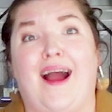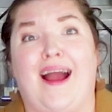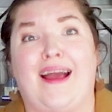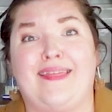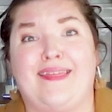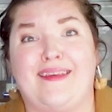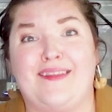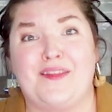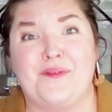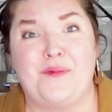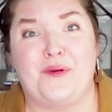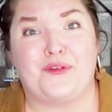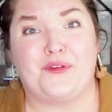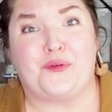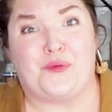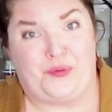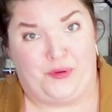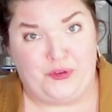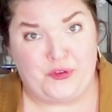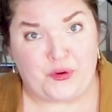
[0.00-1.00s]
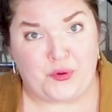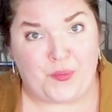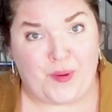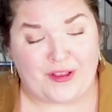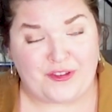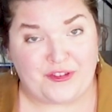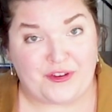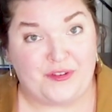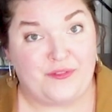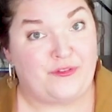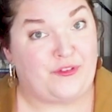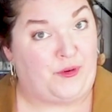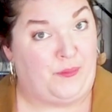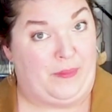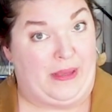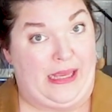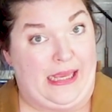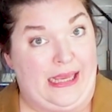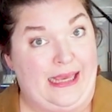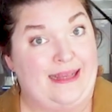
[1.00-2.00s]
I think the most crucial question for
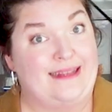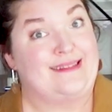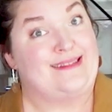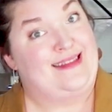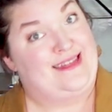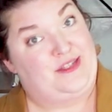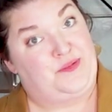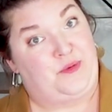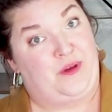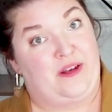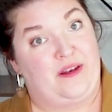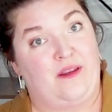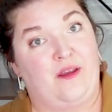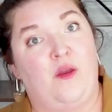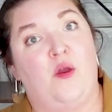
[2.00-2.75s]
me is this one.